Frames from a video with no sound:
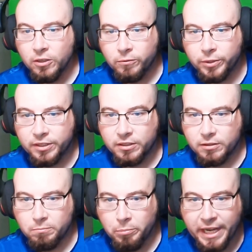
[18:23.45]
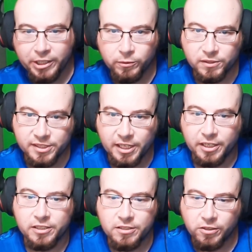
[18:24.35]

with manual settings.